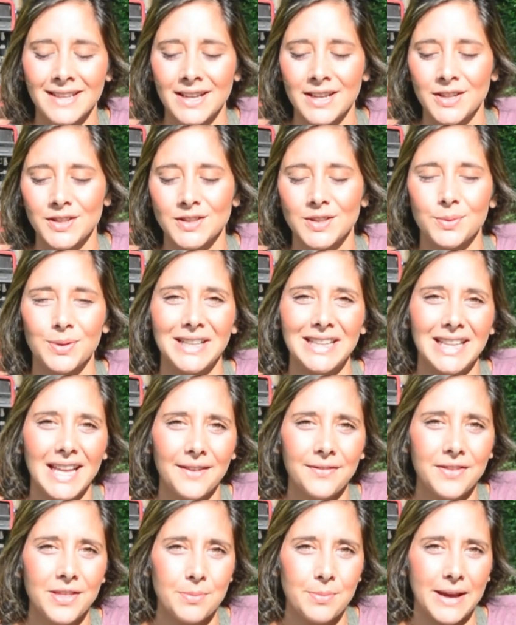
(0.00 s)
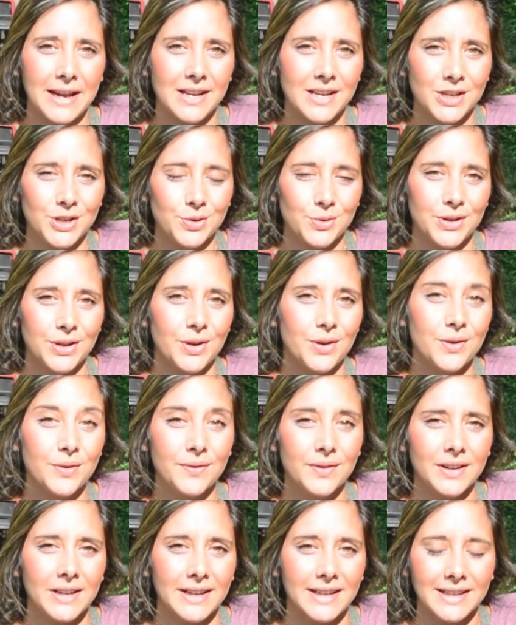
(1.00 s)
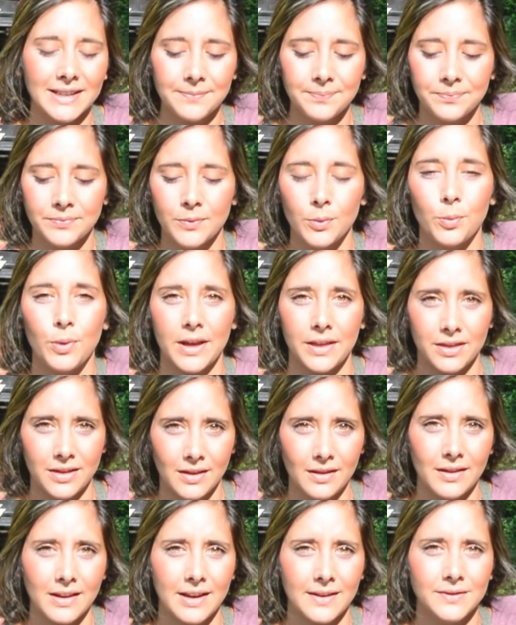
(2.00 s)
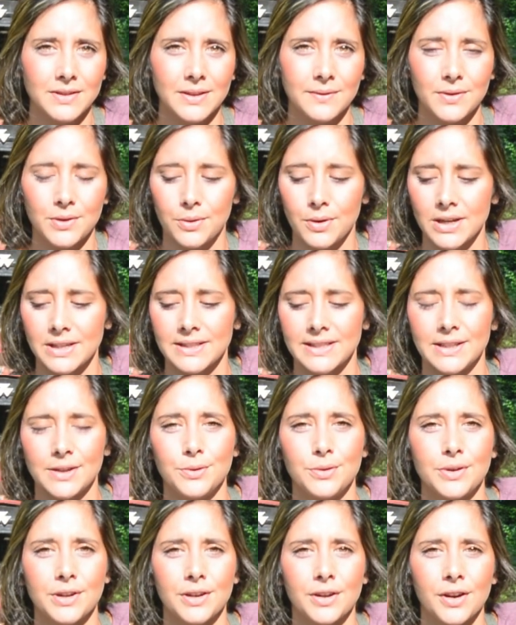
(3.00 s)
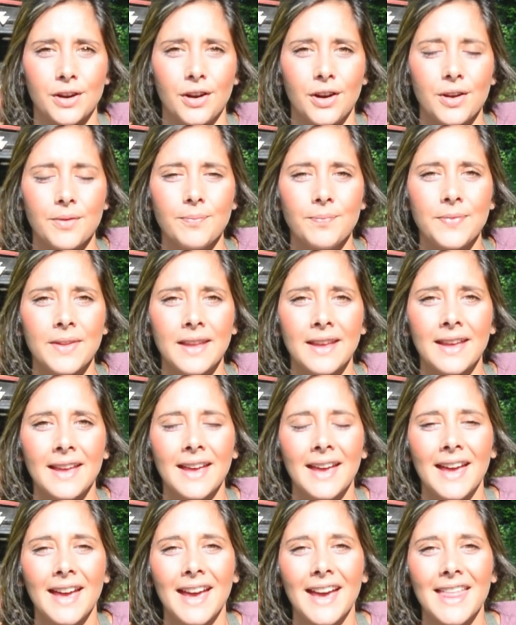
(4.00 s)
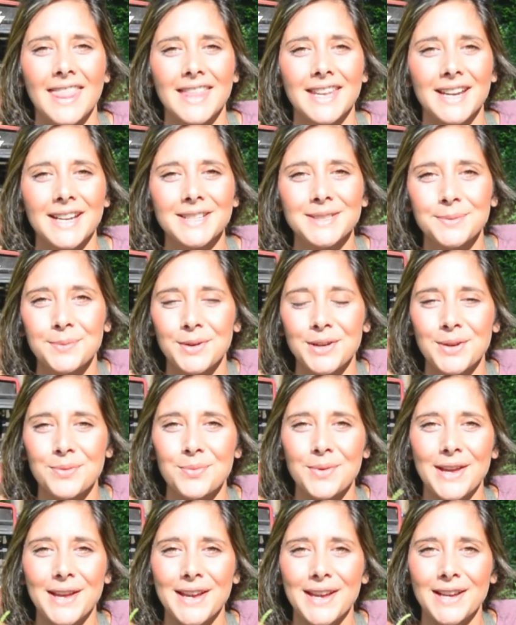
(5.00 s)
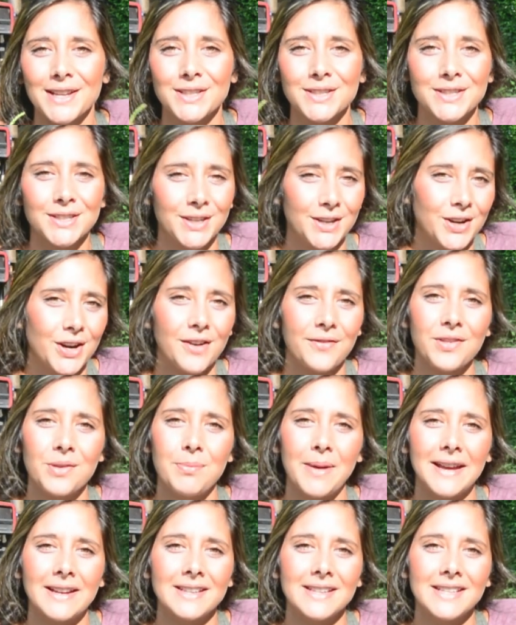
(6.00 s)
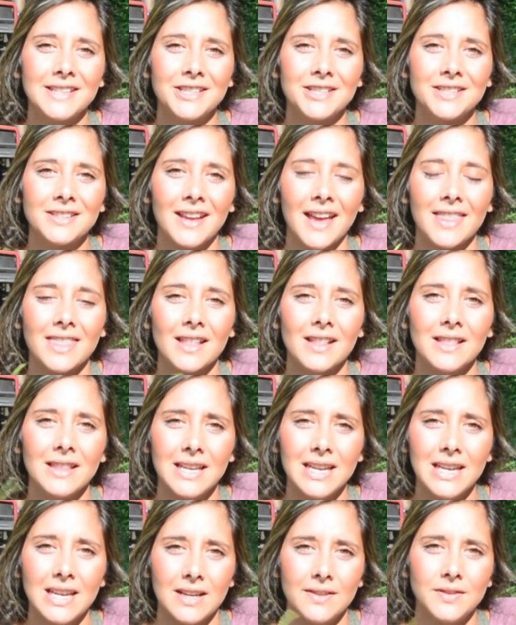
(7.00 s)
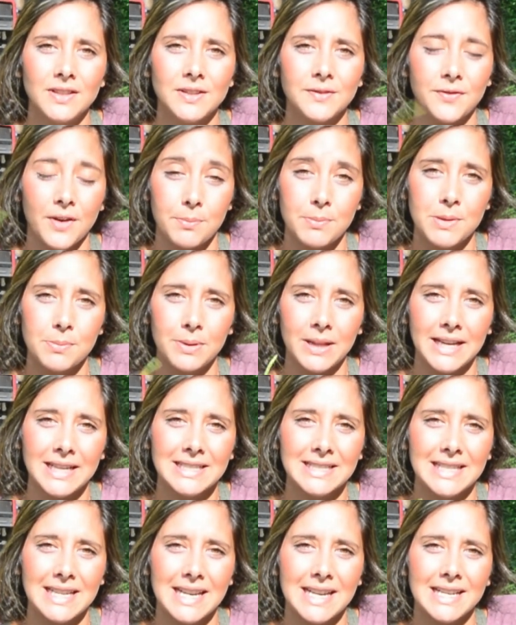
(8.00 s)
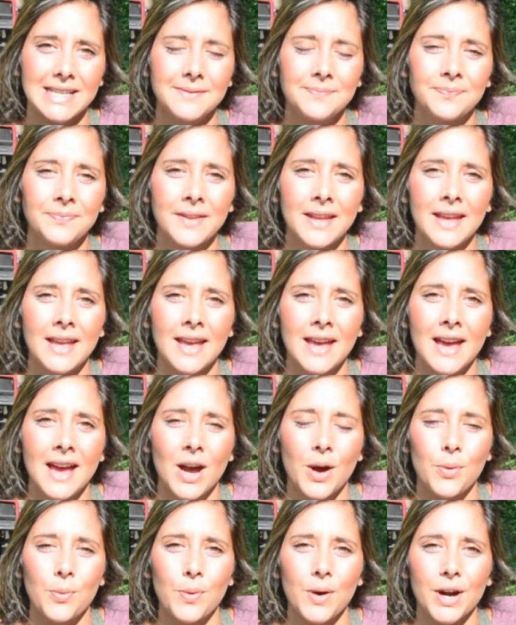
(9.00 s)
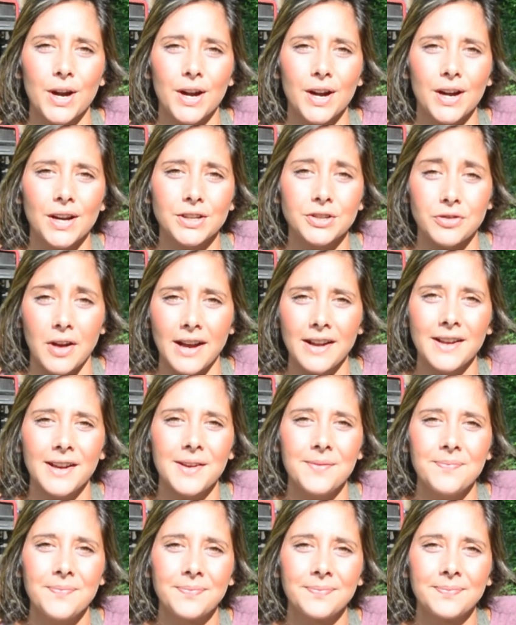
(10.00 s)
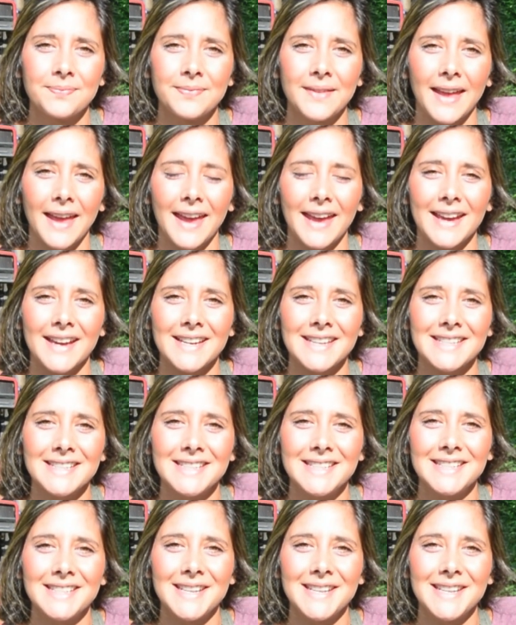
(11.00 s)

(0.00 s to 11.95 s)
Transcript: So we left the bandage on overnight, with the leaves of course still on her arm. The next morning we took off the bandage, and the leaves from the plantain were dried up, and